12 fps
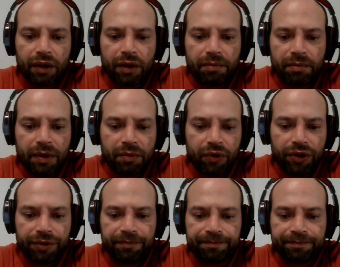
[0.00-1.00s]
Memory,
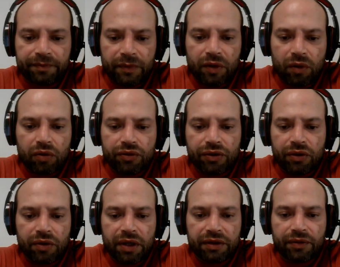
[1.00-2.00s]
also
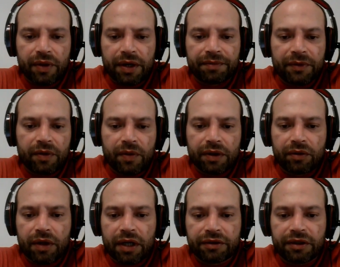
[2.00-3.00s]
known as RAM,
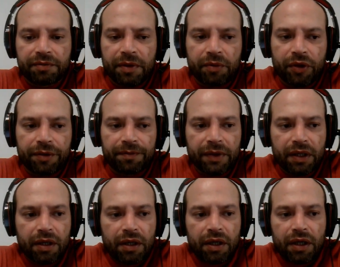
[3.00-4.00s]
random access memory.
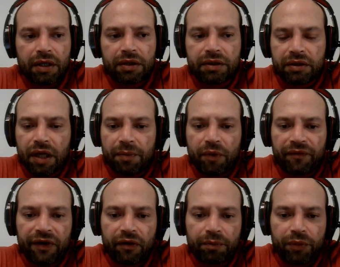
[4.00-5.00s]
It's a type of
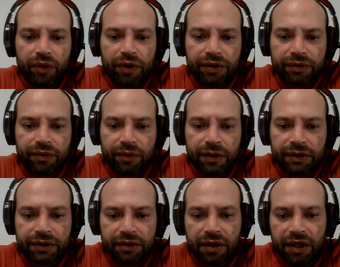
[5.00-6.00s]
a computer
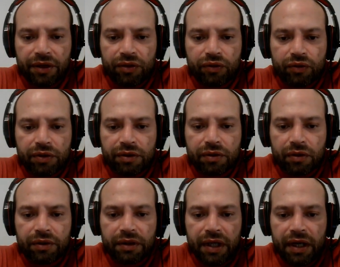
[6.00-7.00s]
storage that is used to
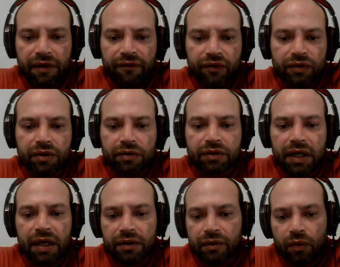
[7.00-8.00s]
store data for some
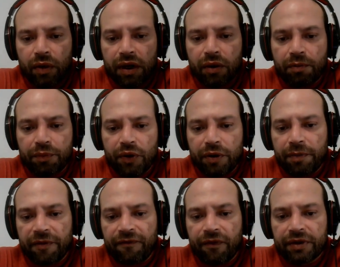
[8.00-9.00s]
time while a computer
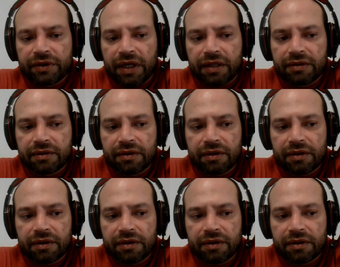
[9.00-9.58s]
performs a task.